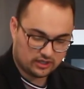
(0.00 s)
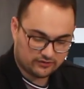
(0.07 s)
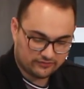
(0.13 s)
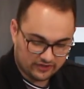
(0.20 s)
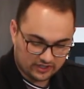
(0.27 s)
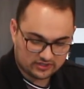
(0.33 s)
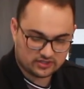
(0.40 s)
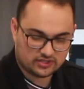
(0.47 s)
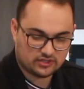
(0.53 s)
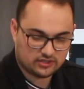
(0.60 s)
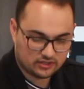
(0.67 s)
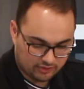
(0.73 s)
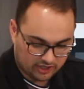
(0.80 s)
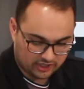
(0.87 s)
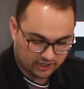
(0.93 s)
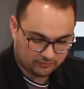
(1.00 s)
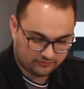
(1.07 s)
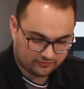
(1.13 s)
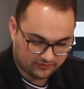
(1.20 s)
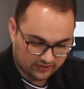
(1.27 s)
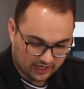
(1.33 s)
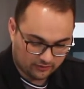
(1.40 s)
of it, pick up
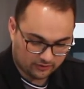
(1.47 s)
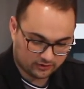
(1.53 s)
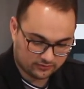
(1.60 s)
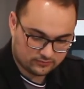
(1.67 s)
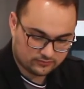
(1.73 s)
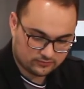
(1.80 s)
flour.